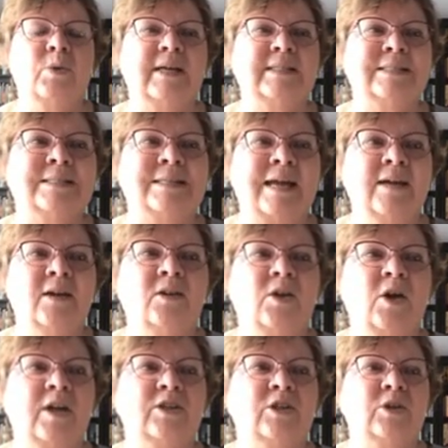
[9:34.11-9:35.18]
a
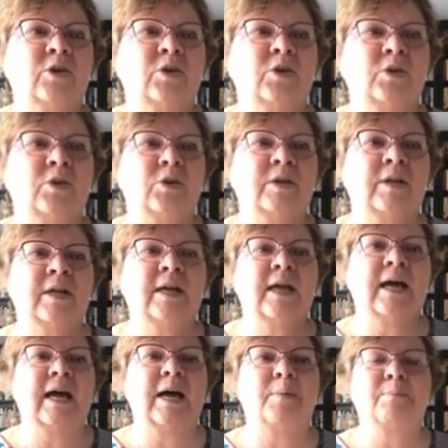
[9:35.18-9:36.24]
psychological
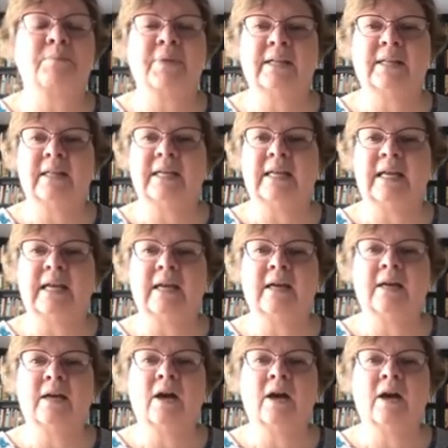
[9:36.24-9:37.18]
ability